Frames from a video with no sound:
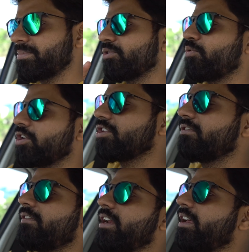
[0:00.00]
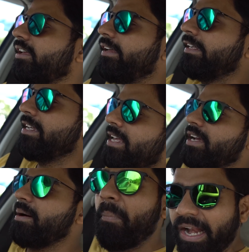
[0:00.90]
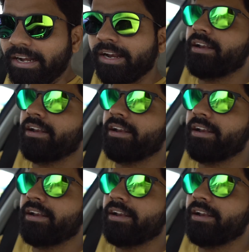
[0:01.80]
so watch out for a completely